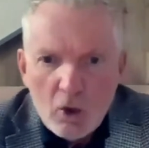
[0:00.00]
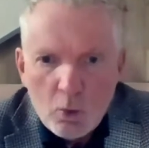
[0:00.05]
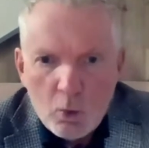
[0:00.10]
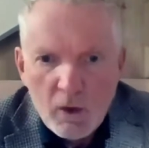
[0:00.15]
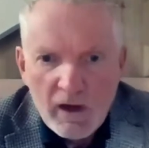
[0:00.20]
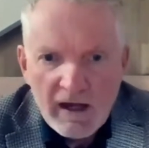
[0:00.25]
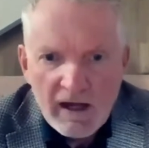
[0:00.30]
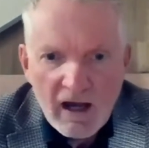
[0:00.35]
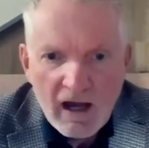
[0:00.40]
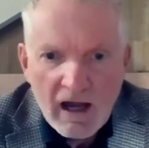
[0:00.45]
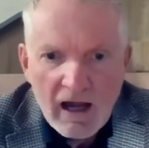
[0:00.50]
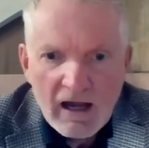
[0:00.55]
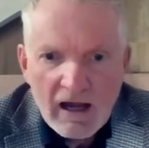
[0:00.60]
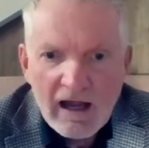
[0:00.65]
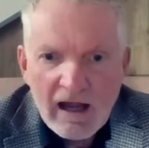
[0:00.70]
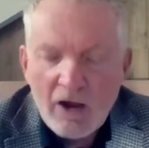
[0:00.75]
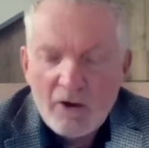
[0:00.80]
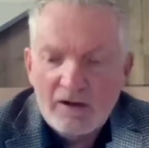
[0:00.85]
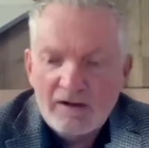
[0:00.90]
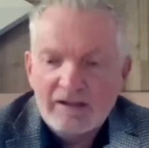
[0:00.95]
We
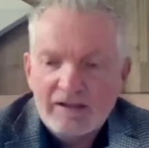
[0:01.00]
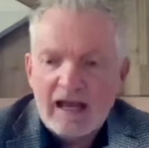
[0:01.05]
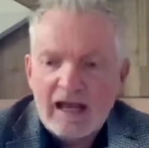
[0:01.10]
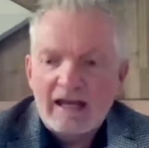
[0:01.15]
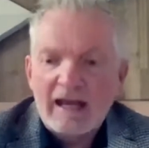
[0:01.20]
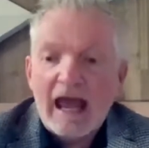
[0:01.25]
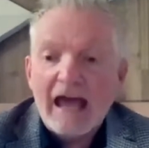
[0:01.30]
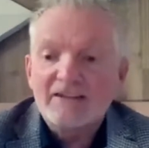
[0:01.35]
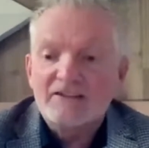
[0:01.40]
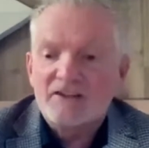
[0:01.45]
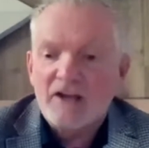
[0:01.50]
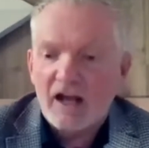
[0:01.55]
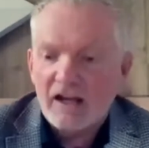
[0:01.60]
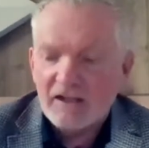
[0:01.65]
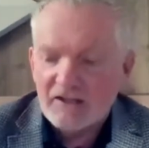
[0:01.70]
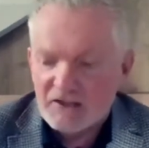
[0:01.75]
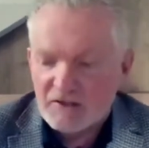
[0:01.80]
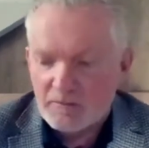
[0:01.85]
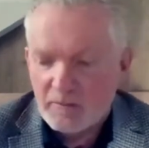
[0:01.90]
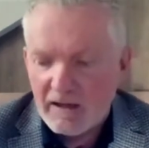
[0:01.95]
are Owen, and as
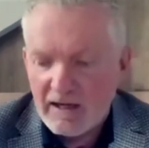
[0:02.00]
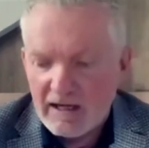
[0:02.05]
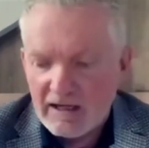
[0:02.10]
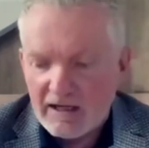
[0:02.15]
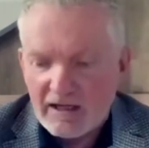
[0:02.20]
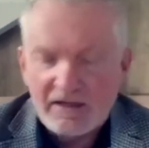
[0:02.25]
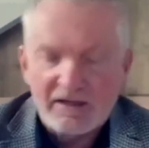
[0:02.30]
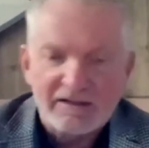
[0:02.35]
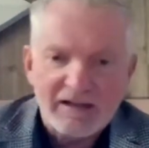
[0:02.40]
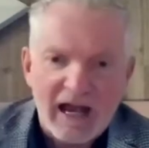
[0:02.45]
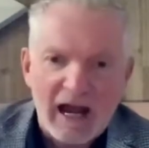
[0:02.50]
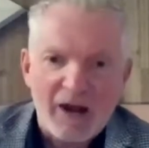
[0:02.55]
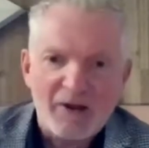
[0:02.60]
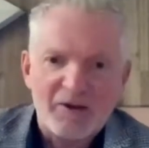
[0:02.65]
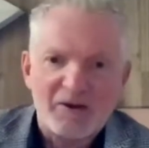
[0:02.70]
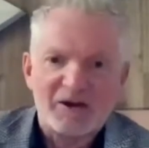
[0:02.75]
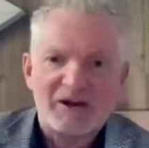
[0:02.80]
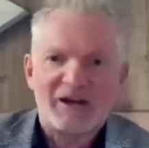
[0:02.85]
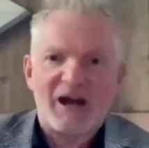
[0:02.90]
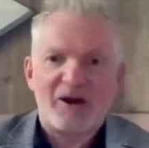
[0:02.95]
I speak,
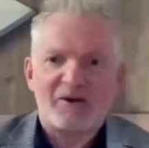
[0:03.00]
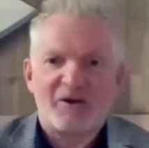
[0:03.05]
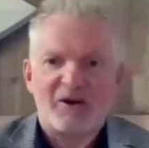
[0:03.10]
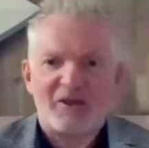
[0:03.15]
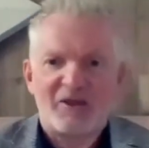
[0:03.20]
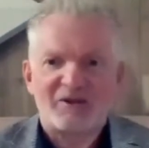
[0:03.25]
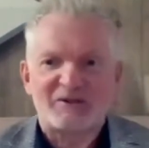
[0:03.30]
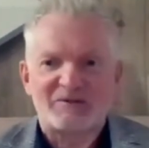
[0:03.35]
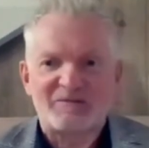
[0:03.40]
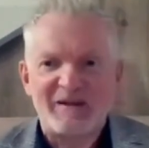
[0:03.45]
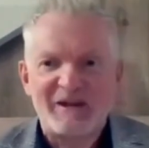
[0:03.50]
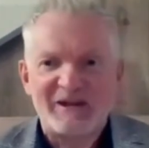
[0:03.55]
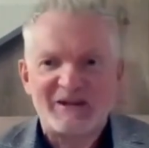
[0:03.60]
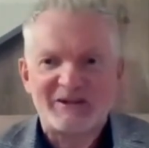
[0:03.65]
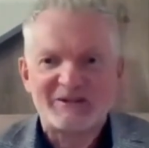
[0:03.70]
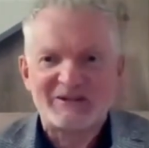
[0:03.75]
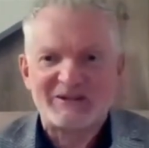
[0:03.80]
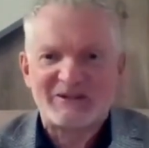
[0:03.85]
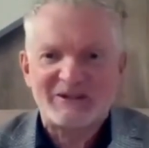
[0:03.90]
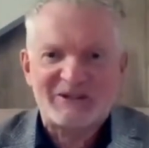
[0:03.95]
our other
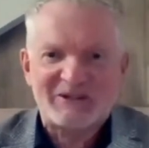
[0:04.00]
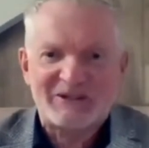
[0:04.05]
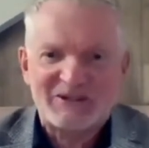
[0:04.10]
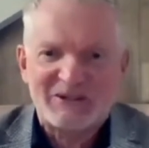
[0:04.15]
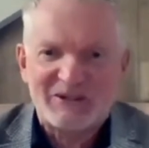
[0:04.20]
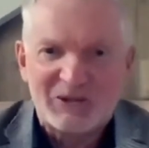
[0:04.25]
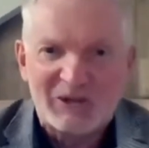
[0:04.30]
speaker is just